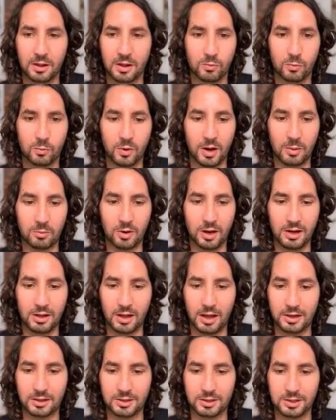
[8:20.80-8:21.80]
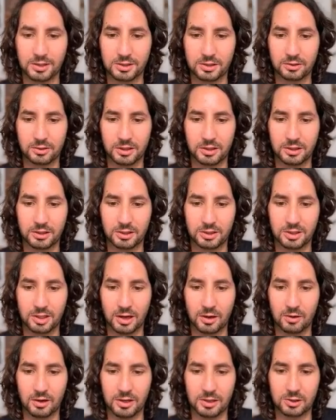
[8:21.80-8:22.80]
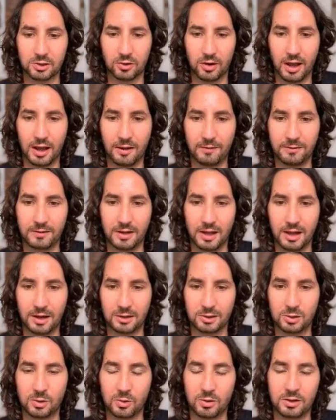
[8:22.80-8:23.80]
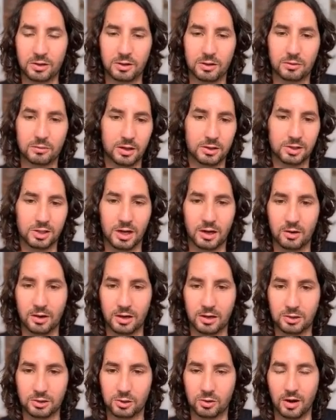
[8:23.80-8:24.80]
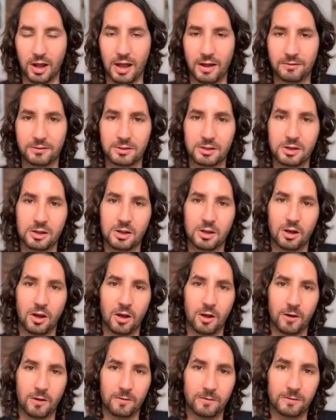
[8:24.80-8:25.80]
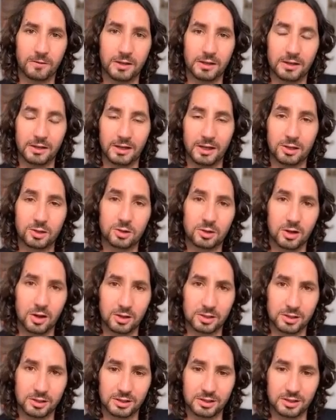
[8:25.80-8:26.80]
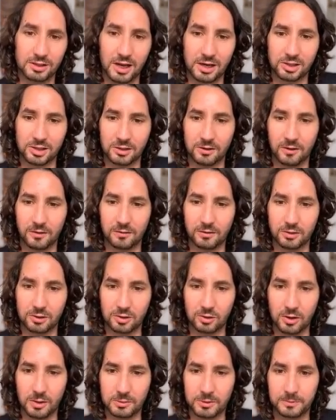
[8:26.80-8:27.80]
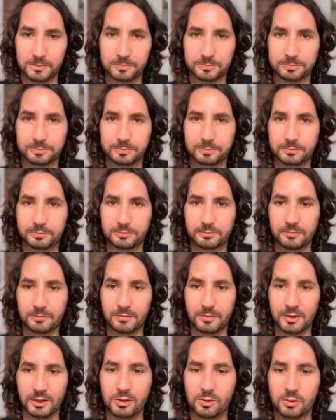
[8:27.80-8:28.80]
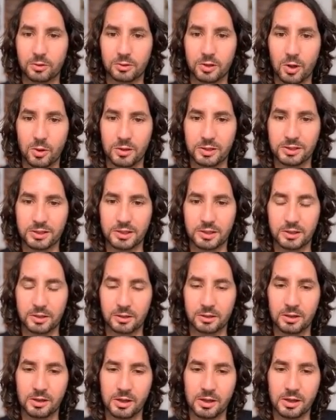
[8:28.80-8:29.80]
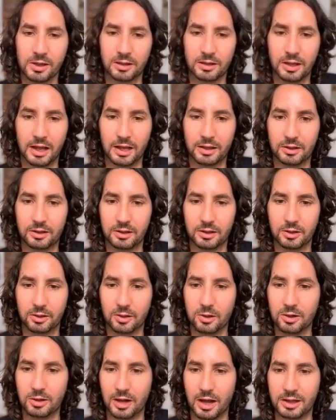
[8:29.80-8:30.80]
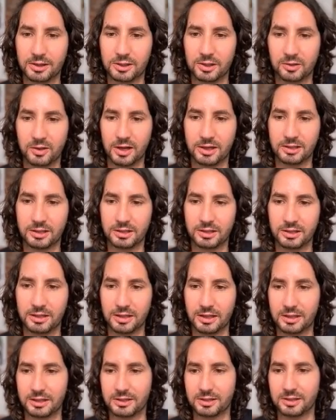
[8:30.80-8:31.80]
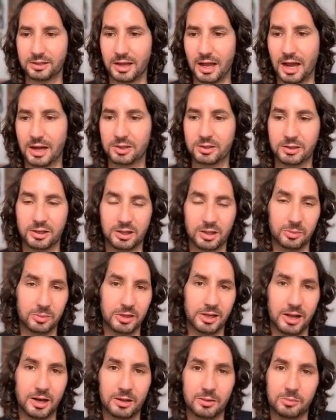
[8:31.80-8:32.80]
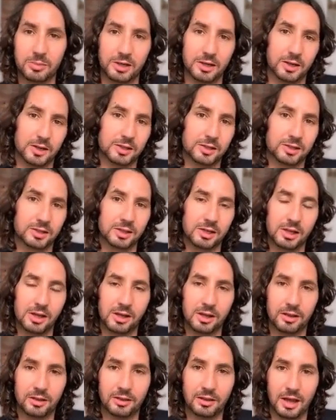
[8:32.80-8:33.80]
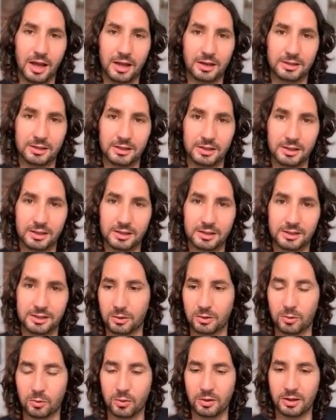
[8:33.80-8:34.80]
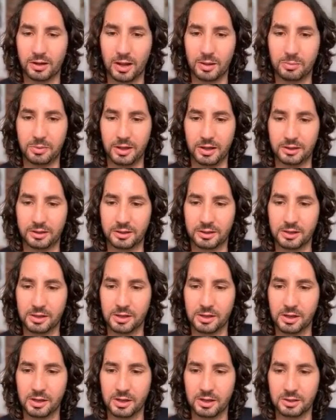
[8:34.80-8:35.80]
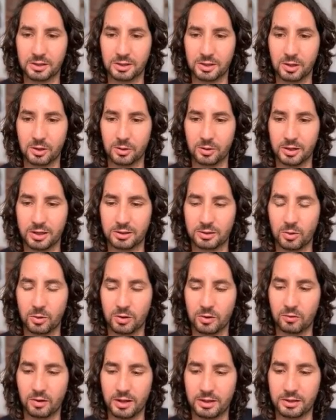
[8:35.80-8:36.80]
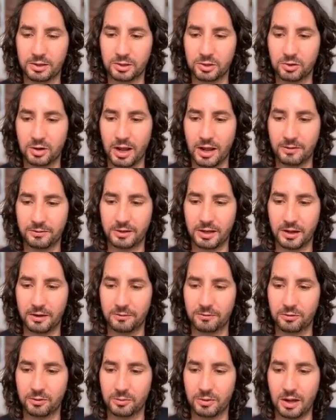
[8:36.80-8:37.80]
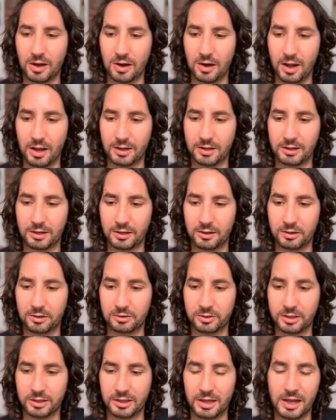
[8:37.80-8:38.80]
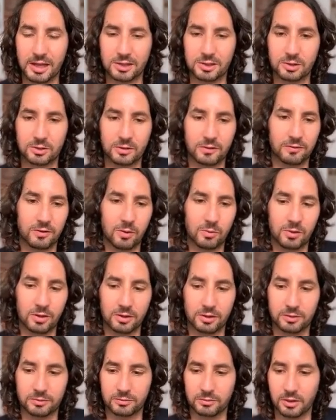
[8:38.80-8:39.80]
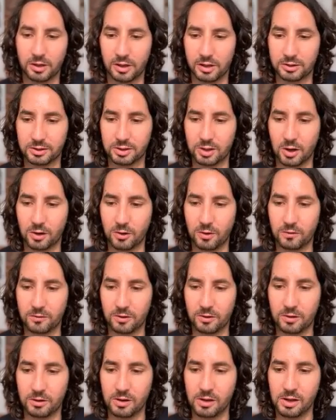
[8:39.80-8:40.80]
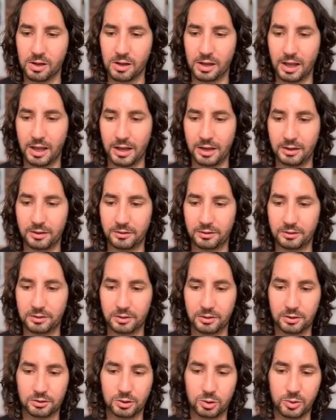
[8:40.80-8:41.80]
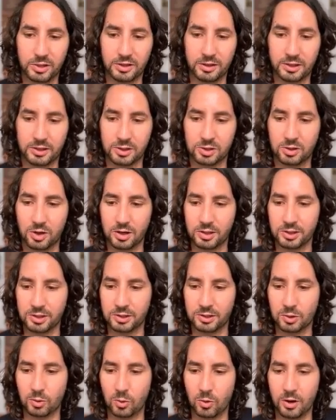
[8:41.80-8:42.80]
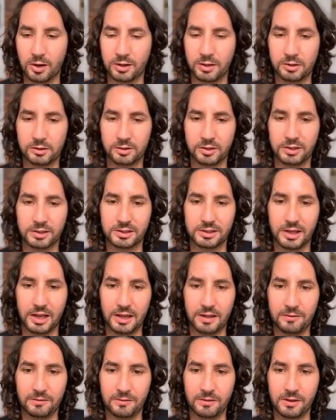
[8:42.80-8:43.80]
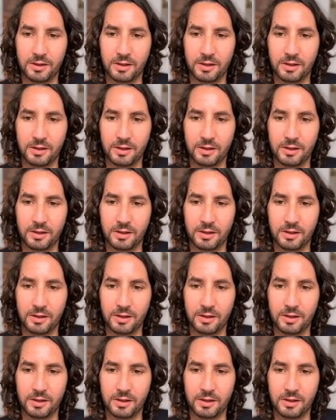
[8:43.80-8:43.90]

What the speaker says: When I'm ready, I can just click generate draft, and it's going to generate a draft of the introduction section of the script. You'll notice here that the hook I selected is actually at the beginning because that is the one that I picked. So it's going to write this draft, and from there I can either click cancel if I want to start over and tweak the instructions, or I can click save.